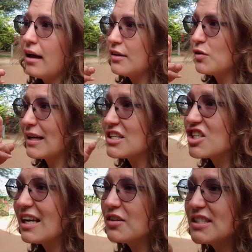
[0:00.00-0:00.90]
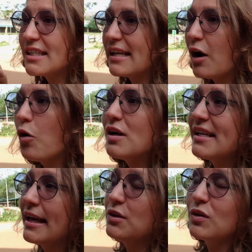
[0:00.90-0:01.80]
You can chill out here the whole
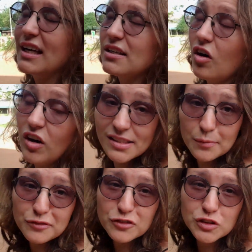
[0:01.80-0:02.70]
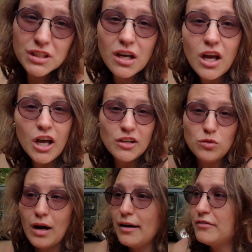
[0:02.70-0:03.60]
day. You get awesome food.
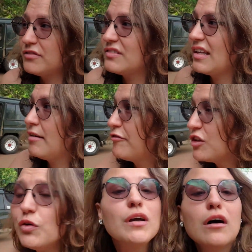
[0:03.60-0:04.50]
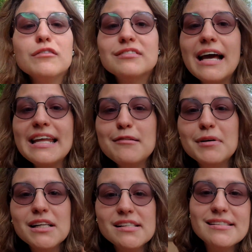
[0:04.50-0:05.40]
You have the viewing of the
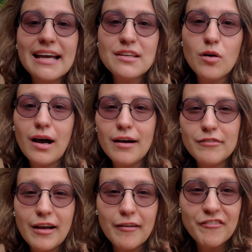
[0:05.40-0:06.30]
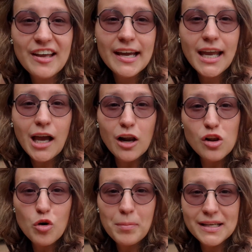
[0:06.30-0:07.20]
animals, and you have a very
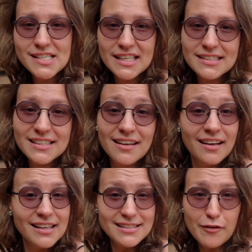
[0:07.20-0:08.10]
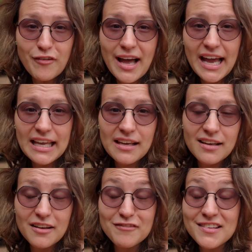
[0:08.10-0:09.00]
low budget safari
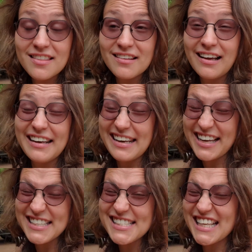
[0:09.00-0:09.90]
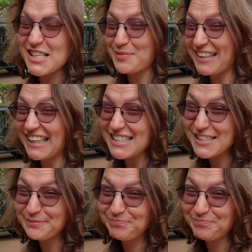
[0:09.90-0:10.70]
with a nice experience.